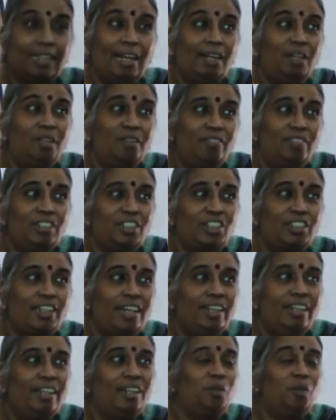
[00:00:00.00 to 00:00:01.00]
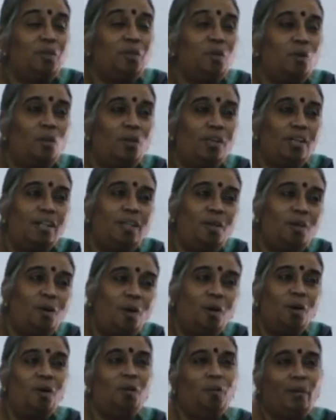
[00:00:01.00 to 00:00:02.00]
kind of a sharing could go a
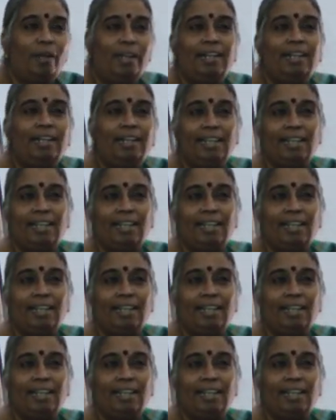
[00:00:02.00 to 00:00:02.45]
long way in